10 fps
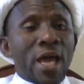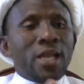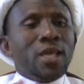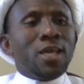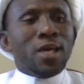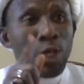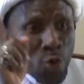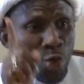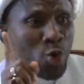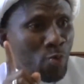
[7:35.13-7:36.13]
And here
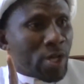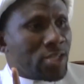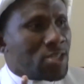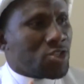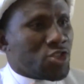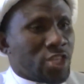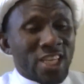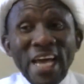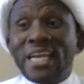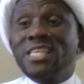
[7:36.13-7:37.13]
you know, brothers and sisters,
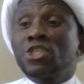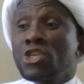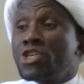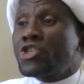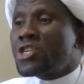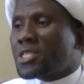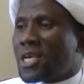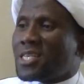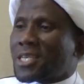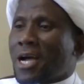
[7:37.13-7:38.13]
that researchers
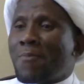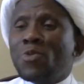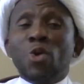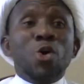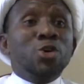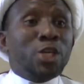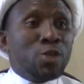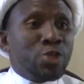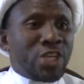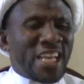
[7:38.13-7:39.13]
has come to
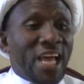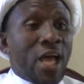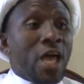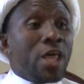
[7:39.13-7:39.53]
conclusion,